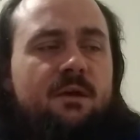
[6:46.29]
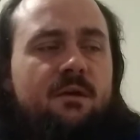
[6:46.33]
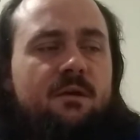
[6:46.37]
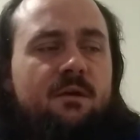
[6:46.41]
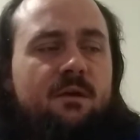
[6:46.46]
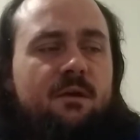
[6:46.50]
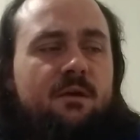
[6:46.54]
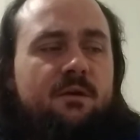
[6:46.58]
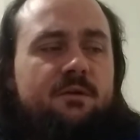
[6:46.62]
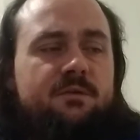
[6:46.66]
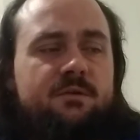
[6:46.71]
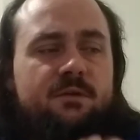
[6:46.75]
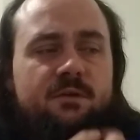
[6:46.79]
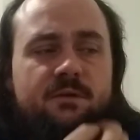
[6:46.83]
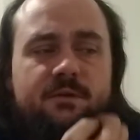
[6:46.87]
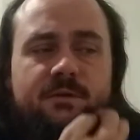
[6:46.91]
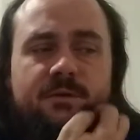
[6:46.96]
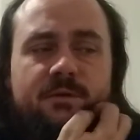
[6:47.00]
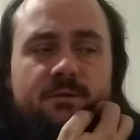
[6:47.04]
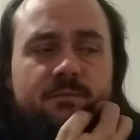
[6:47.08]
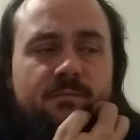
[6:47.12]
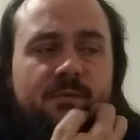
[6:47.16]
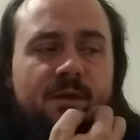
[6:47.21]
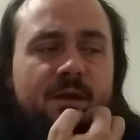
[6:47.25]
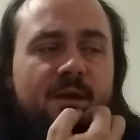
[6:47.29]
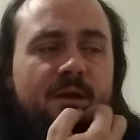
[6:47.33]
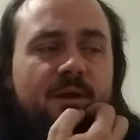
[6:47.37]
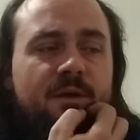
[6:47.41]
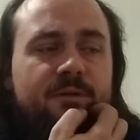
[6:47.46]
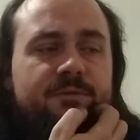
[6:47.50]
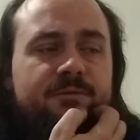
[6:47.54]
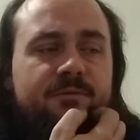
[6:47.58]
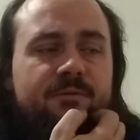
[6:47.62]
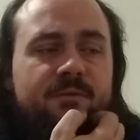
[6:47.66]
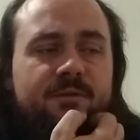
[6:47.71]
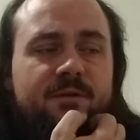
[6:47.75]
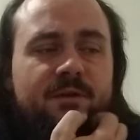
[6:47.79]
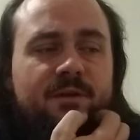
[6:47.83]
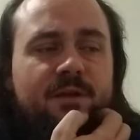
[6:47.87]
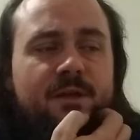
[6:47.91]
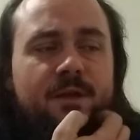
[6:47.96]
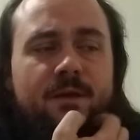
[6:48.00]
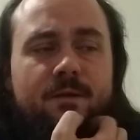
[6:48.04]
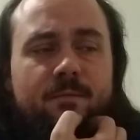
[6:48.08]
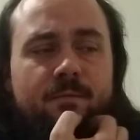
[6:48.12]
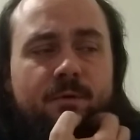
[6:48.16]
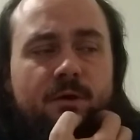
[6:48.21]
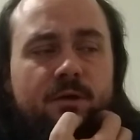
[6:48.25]
The energy of two may also indicate
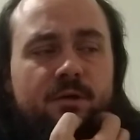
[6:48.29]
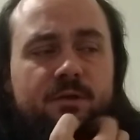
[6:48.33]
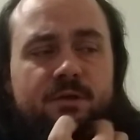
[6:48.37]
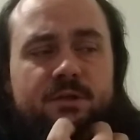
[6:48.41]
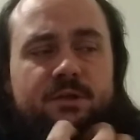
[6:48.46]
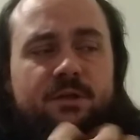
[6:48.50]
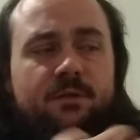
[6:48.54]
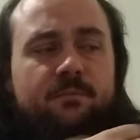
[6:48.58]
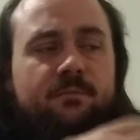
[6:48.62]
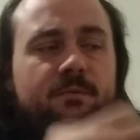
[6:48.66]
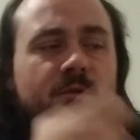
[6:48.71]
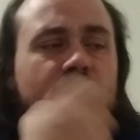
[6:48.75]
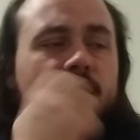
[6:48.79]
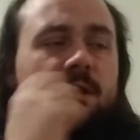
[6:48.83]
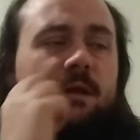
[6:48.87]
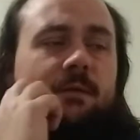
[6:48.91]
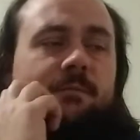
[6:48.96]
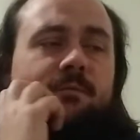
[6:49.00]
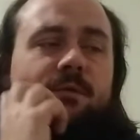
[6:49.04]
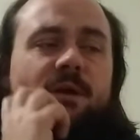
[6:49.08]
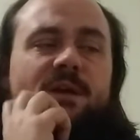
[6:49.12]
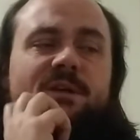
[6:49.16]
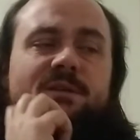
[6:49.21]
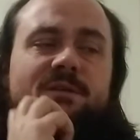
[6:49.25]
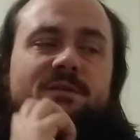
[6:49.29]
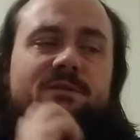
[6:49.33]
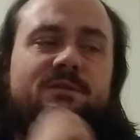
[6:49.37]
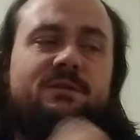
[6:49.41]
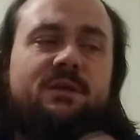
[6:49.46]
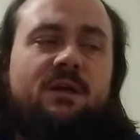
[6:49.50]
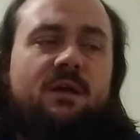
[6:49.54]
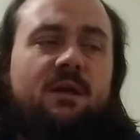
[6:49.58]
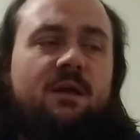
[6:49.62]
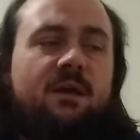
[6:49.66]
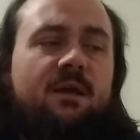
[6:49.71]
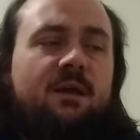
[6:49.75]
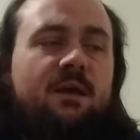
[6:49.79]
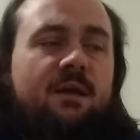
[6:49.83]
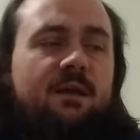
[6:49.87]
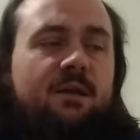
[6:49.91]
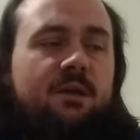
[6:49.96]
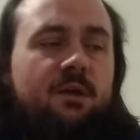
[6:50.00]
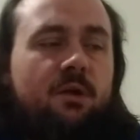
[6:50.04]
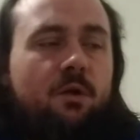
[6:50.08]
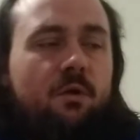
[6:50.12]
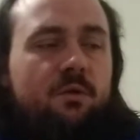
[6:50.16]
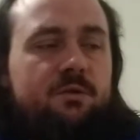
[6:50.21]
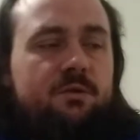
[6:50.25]
a partnership, collaborations, and
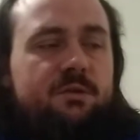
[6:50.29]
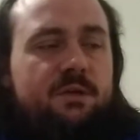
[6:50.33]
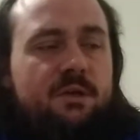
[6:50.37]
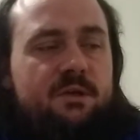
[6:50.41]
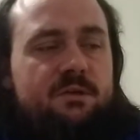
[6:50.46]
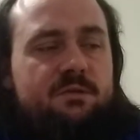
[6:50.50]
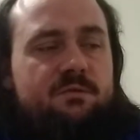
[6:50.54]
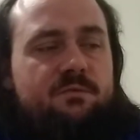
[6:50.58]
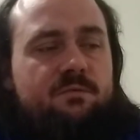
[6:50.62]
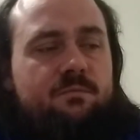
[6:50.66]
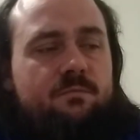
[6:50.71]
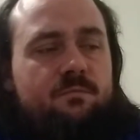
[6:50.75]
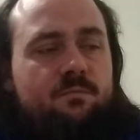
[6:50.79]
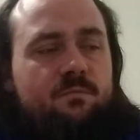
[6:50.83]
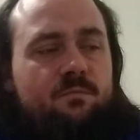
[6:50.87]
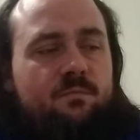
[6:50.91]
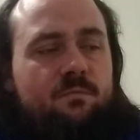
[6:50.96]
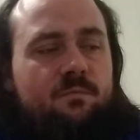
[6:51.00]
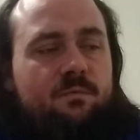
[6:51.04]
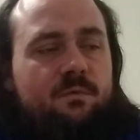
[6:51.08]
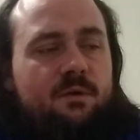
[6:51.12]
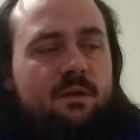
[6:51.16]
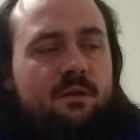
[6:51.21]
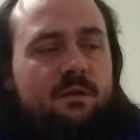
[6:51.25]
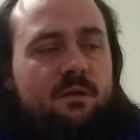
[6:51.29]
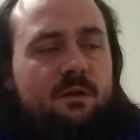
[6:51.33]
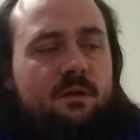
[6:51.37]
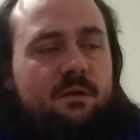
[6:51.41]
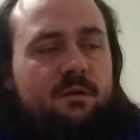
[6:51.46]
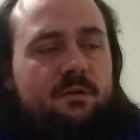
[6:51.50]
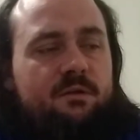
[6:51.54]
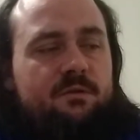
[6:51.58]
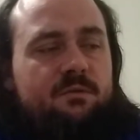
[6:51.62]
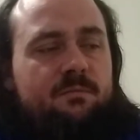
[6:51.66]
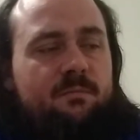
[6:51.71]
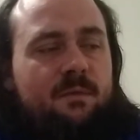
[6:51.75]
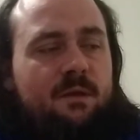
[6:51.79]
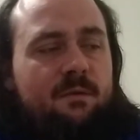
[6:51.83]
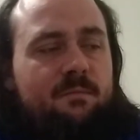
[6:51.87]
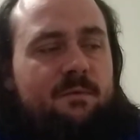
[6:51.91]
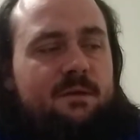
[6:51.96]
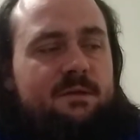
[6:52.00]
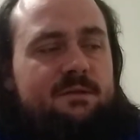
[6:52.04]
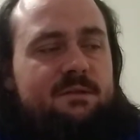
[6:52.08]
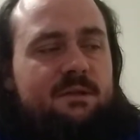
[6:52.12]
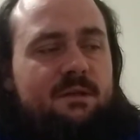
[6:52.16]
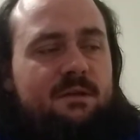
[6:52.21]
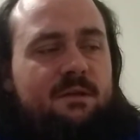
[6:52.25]
negotiations with others may be
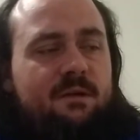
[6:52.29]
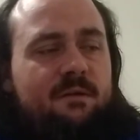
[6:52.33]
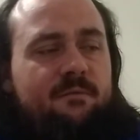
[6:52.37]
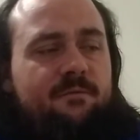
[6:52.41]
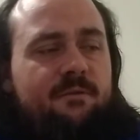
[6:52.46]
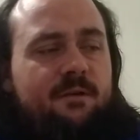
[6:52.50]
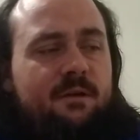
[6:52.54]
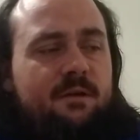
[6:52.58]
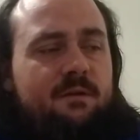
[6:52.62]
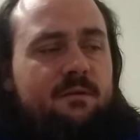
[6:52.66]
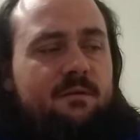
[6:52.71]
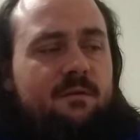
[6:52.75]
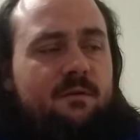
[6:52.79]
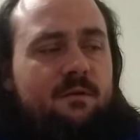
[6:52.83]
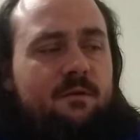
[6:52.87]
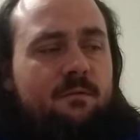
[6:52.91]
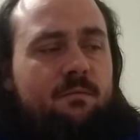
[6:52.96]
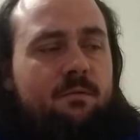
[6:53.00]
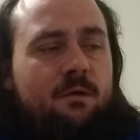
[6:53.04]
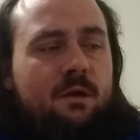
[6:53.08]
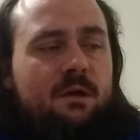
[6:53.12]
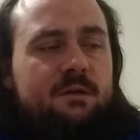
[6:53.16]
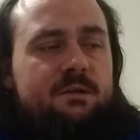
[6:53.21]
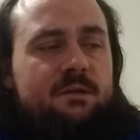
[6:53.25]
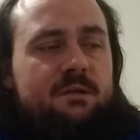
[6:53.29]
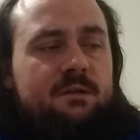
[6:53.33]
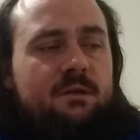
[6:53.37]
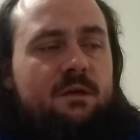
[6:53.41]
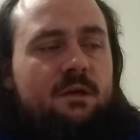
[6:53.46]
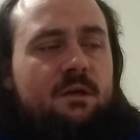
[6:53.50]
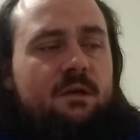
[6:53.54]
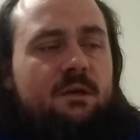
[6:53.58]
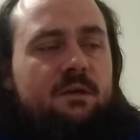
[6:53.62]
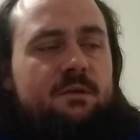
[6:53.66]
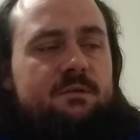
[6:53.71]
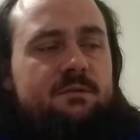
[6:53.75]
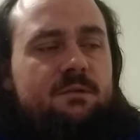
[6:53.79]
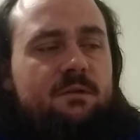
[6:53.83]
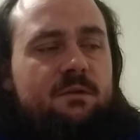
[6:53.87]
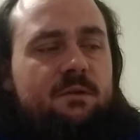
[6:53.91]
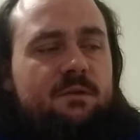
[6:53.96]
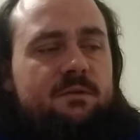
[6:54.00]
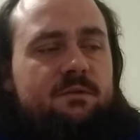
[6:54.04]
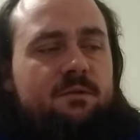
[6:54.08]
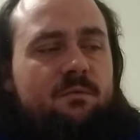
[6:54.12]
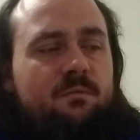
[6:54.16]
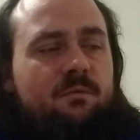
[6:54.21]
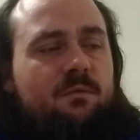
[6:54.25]
significant to your project, so
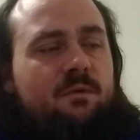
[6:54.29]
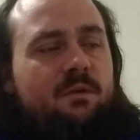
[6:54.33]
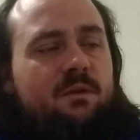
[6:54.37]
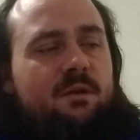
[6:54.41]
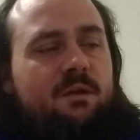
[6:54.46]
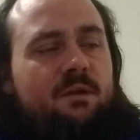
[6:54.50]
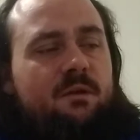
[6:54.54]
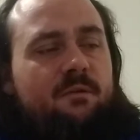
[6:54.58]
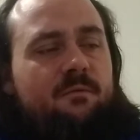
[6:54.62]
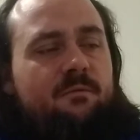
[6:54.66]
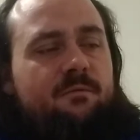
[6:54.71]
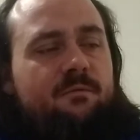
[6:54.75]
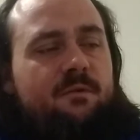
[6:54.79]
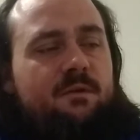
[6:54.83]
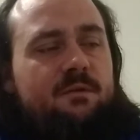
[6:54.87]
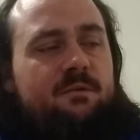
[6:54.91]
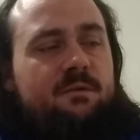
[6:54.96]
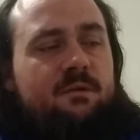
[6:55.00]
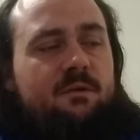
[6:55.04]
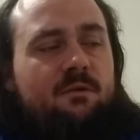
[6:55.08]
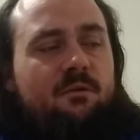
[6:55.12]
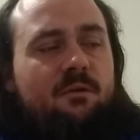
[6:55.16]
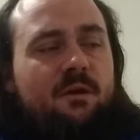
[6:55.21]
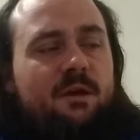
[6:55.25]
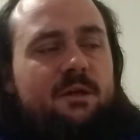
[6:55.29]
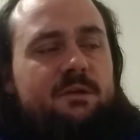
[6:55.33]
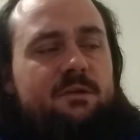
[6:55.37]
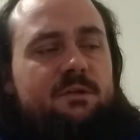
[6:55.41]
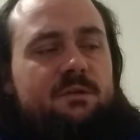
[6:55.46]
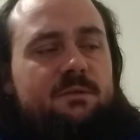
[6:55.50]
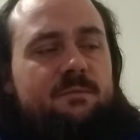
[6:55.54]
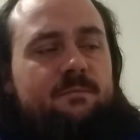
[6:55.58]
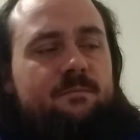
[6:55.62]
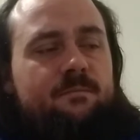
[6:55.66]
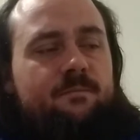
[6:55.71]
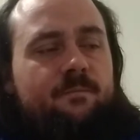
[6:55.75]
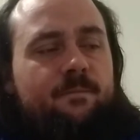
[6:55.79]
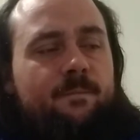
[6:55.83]
these are worthy of consideration.